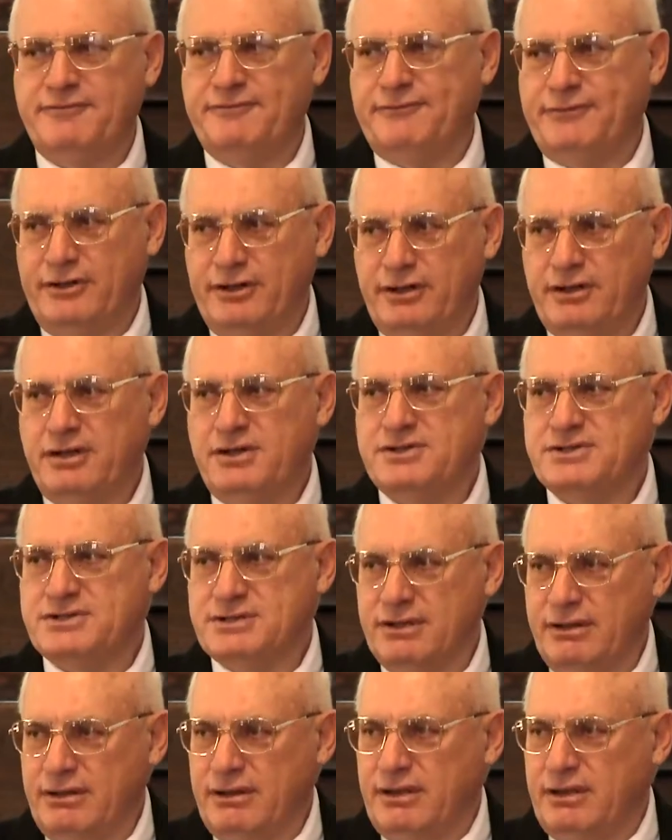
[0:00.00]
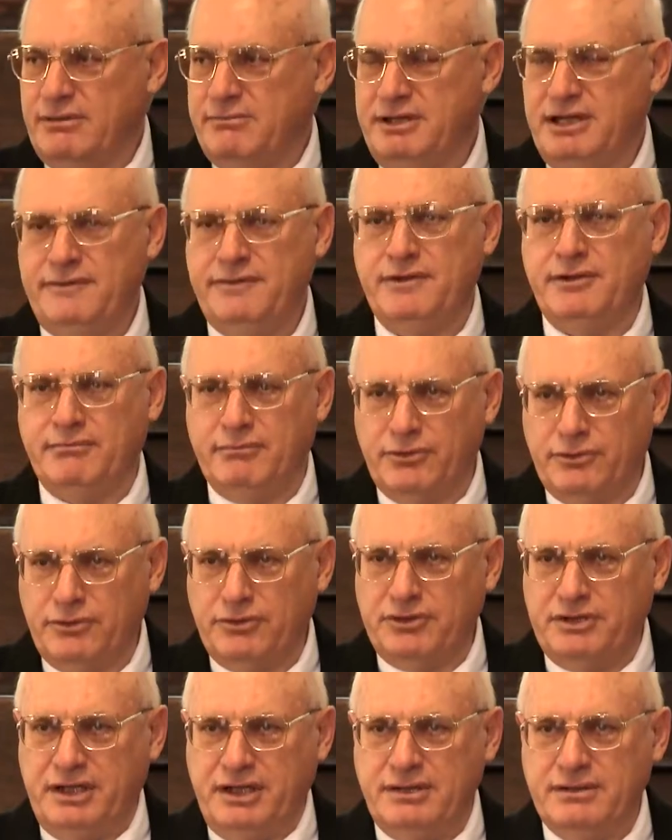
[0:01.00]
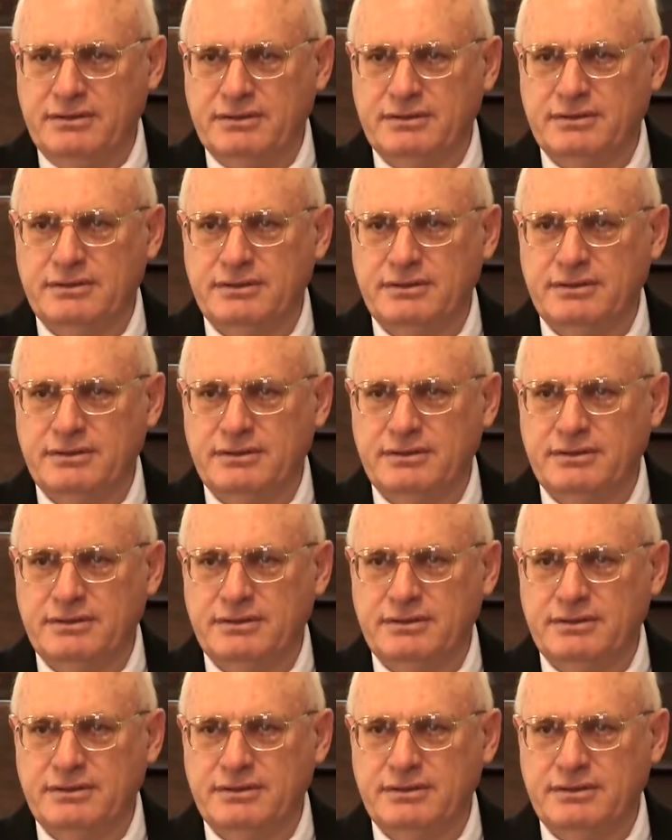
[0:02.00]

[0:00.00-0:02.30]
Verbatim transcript: find time in the morning